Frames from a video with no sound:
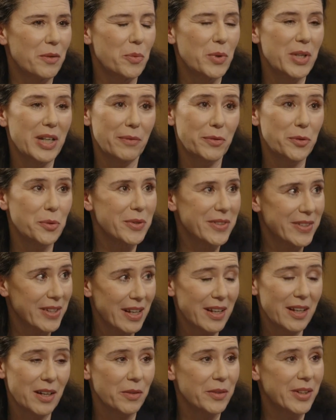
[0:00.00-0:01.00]
We have to
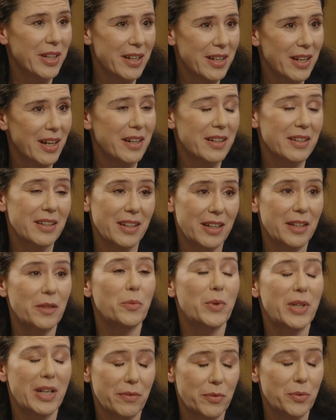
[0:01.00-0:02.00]
scale on AI,
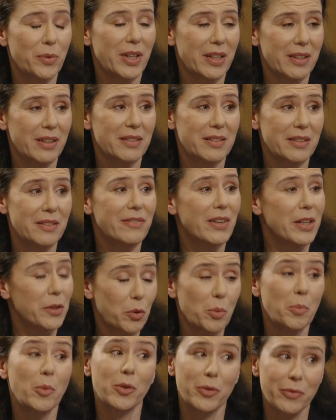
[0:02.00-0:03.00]
and we have to identify
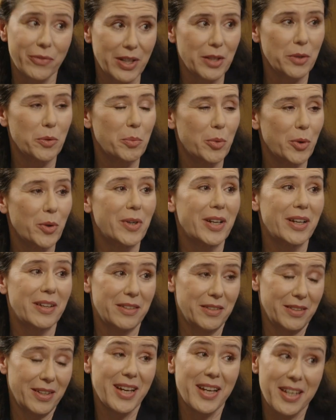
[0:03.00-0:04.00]
the most valuable
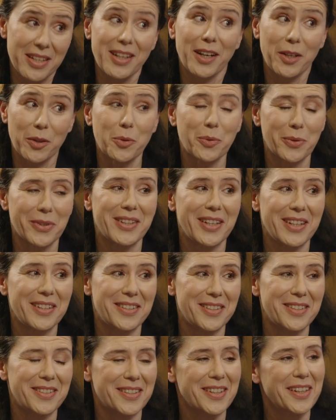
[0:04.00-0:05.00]
AI use
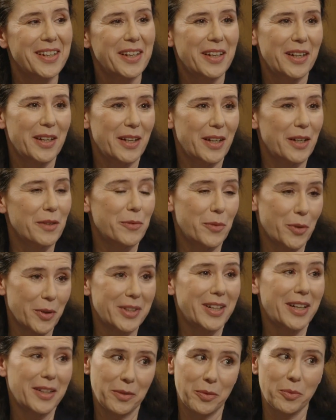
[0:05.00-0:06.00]
cases. Yeah. And
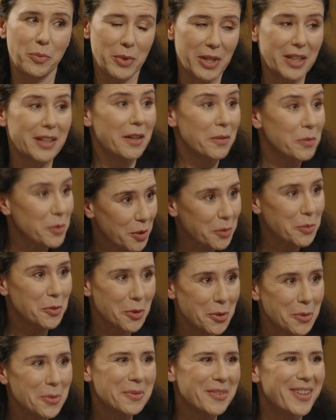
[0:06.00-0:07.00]
for that, we count on
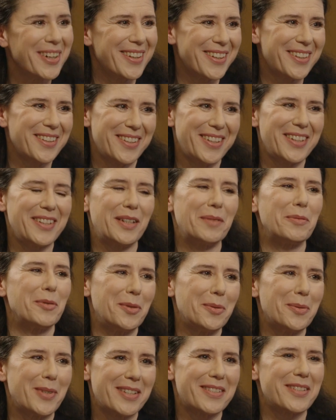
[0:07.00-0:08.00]
you,
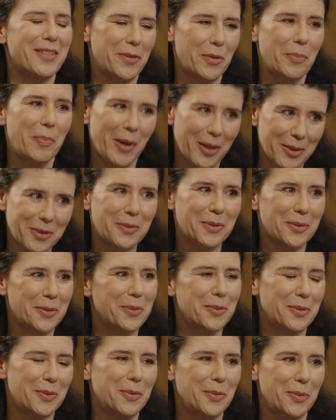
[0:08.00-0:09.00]
AWS, as a partner
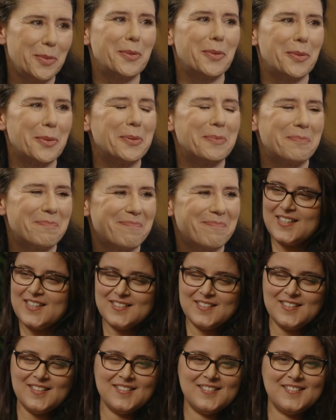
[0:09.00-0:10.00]
to do so.
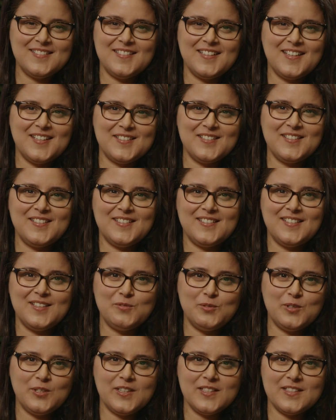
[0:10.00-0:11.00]
Excellent, excellent.
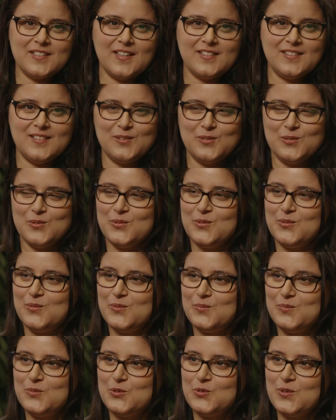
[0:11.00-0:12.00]
And we are excited
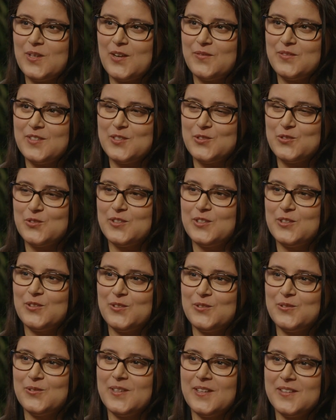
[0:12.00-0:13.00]
to have this journey
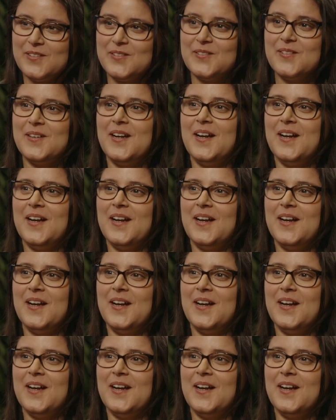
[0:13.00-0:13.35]
all together.